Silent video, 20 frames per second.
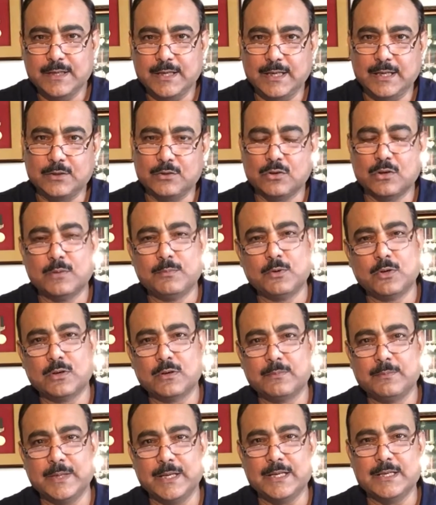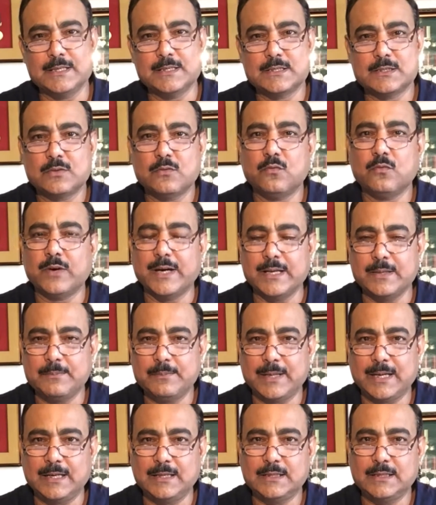and OBOR means One
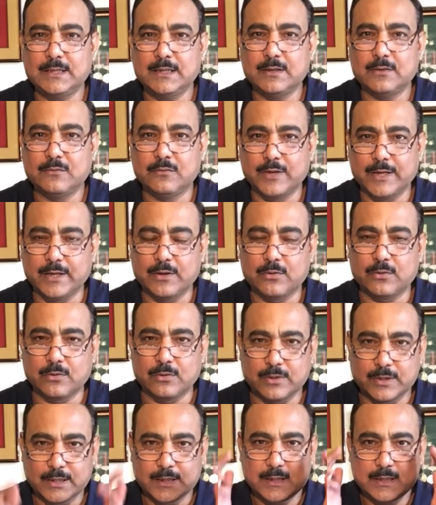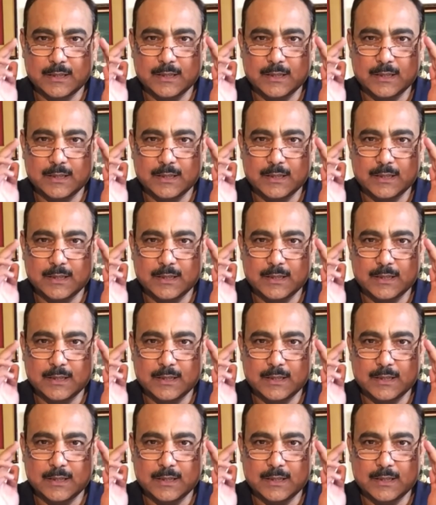Belt, One Road